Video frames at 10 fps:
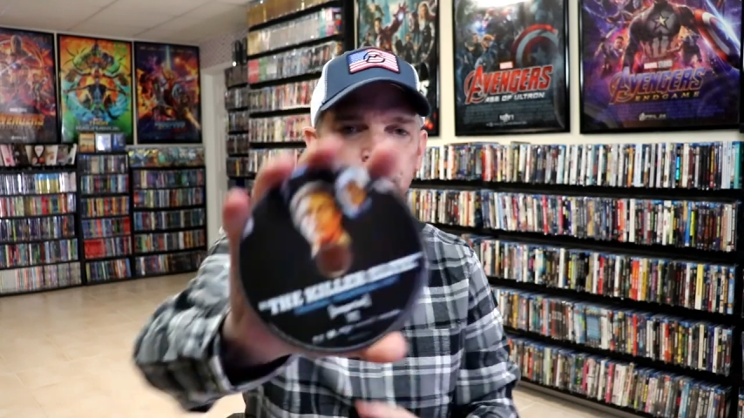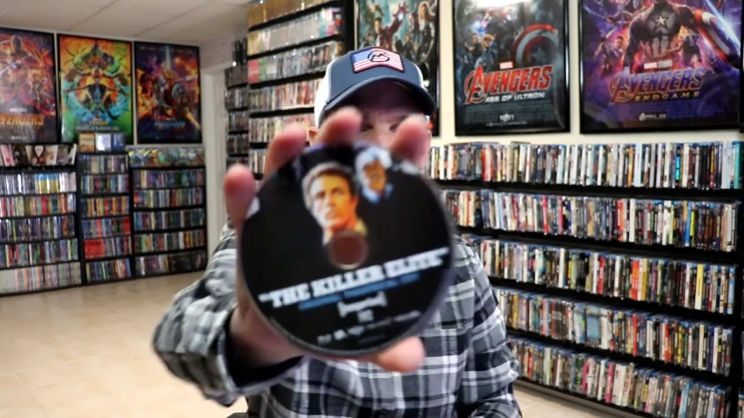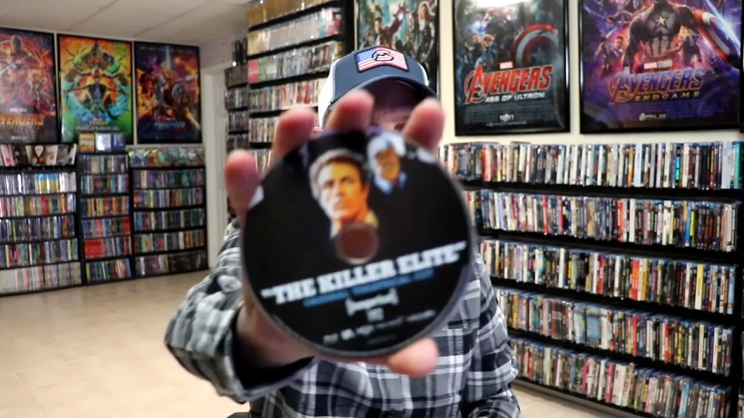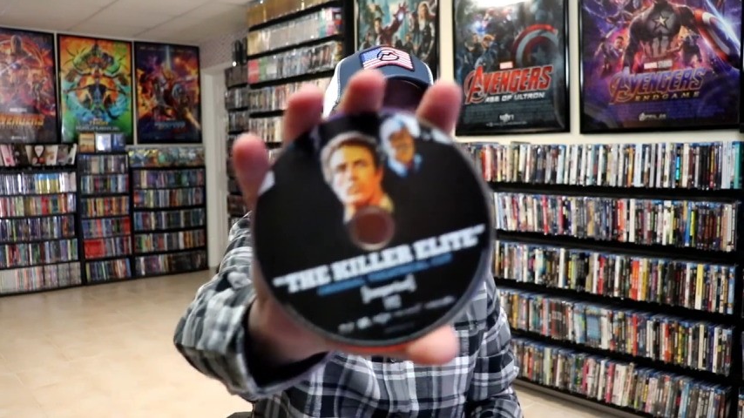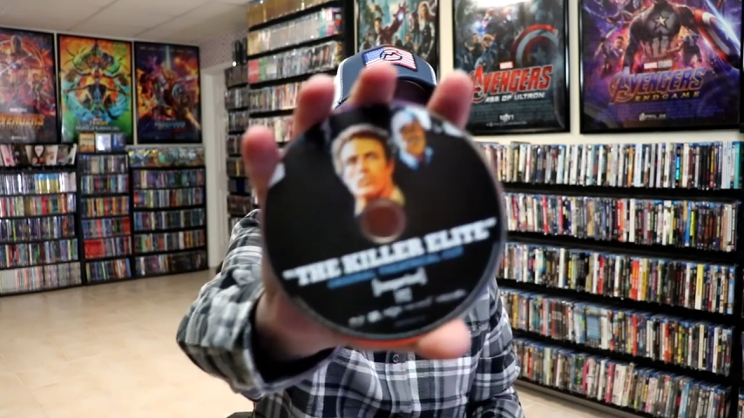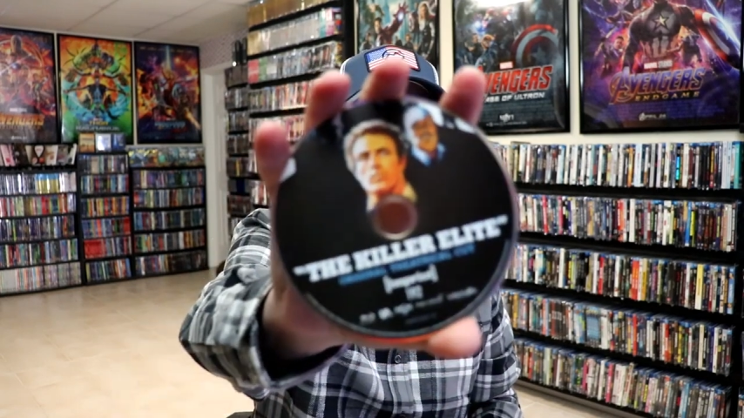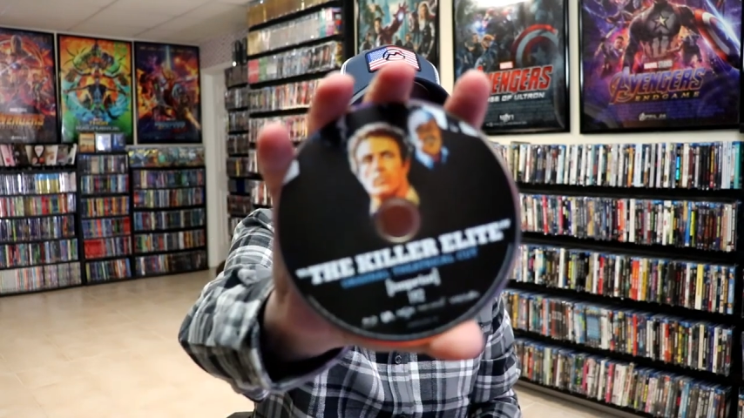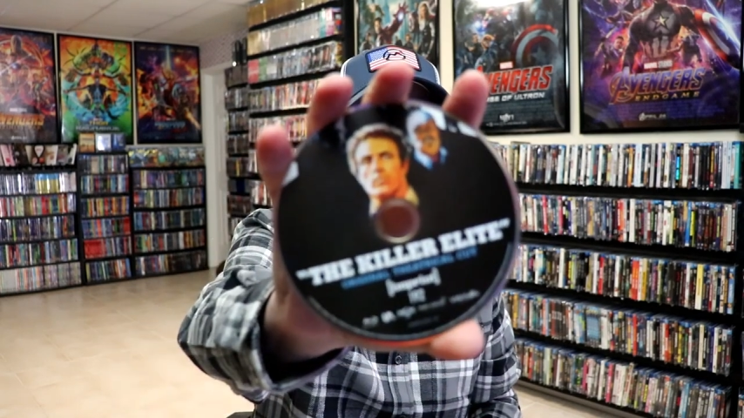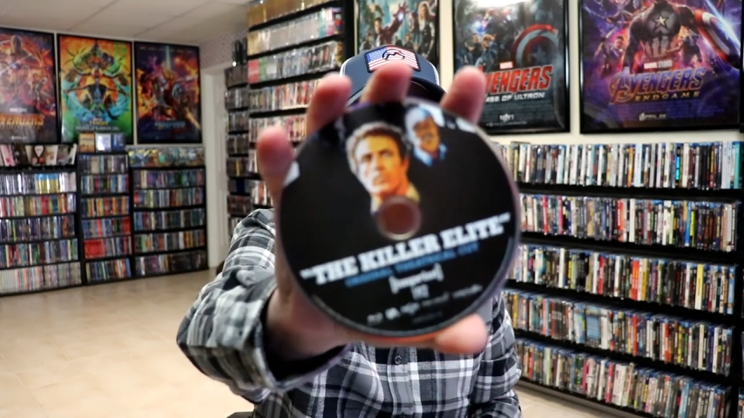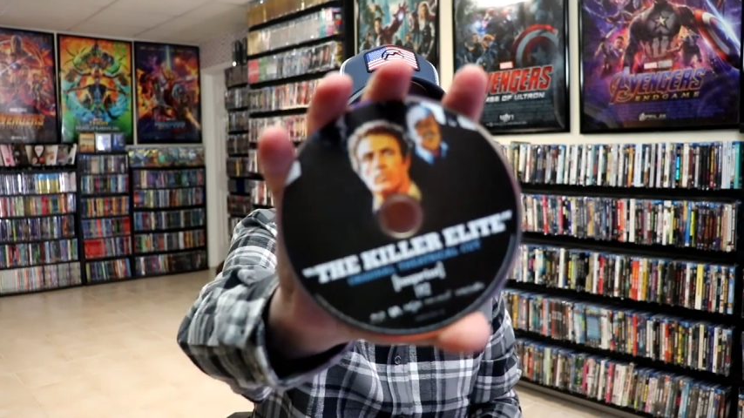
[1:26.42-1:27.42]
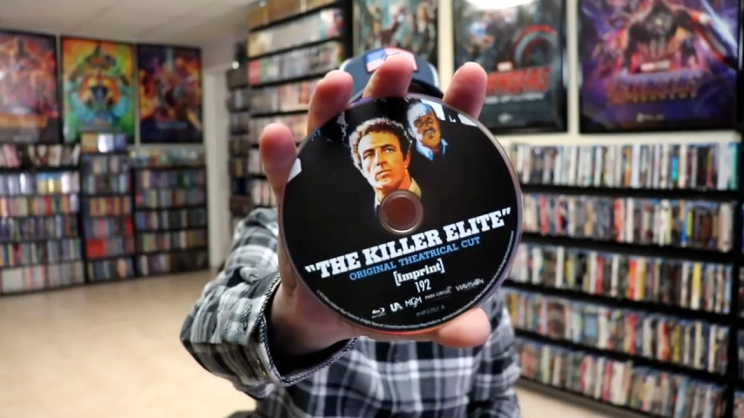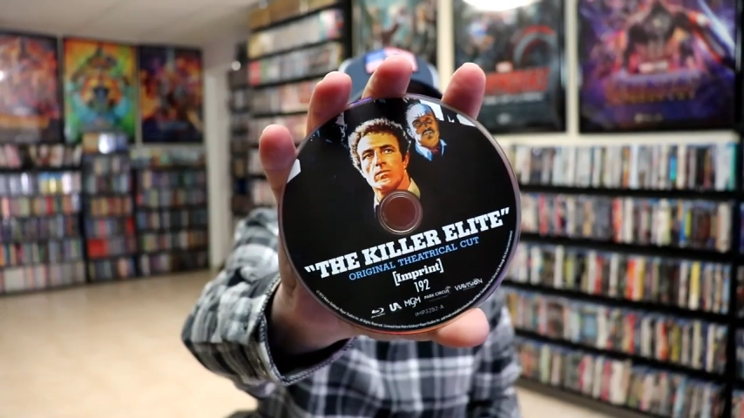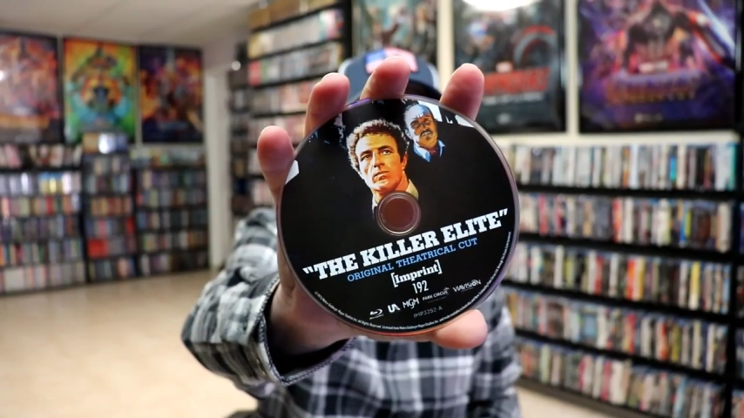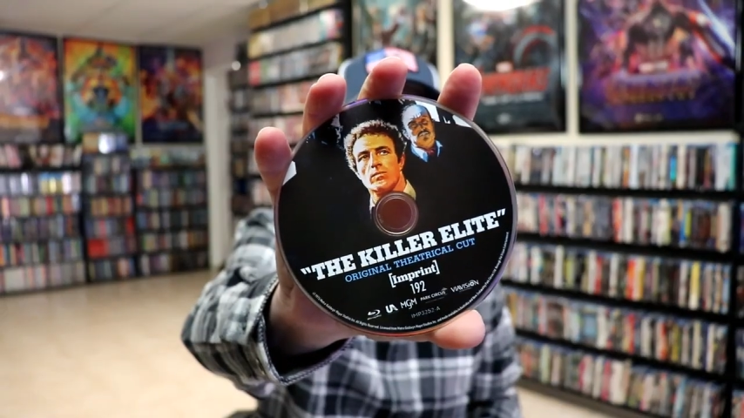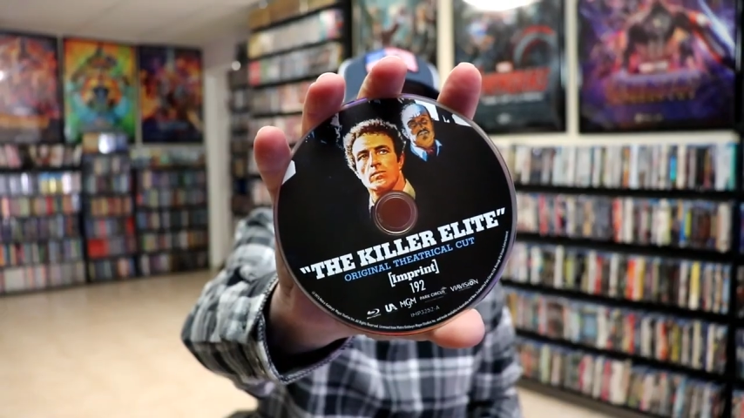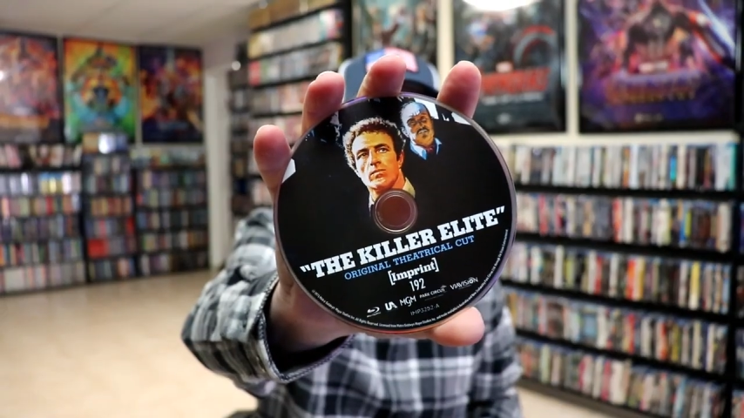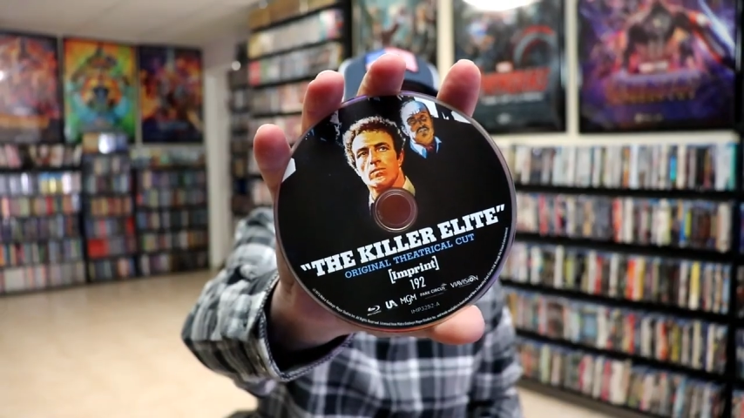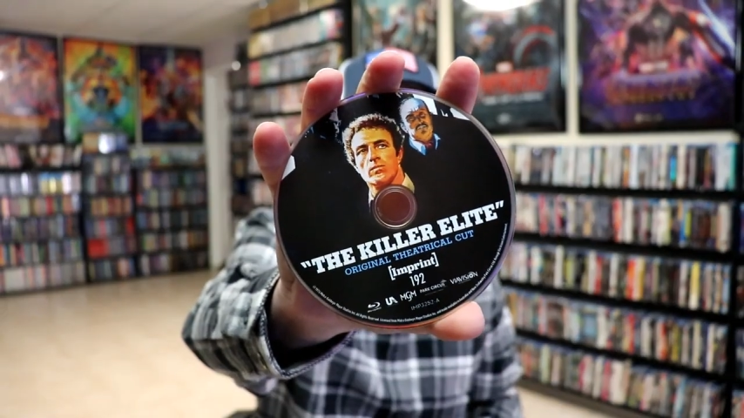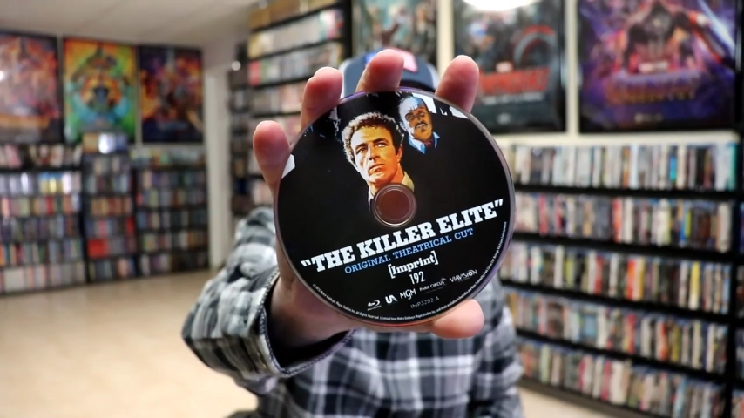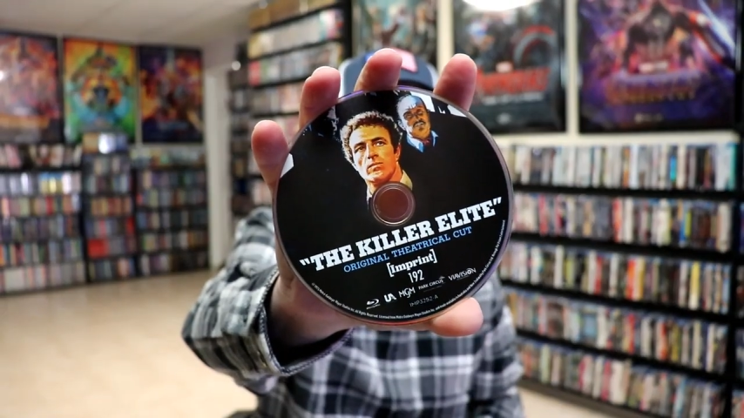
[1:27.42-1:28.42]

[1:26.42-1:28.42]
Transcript: (no one is talking)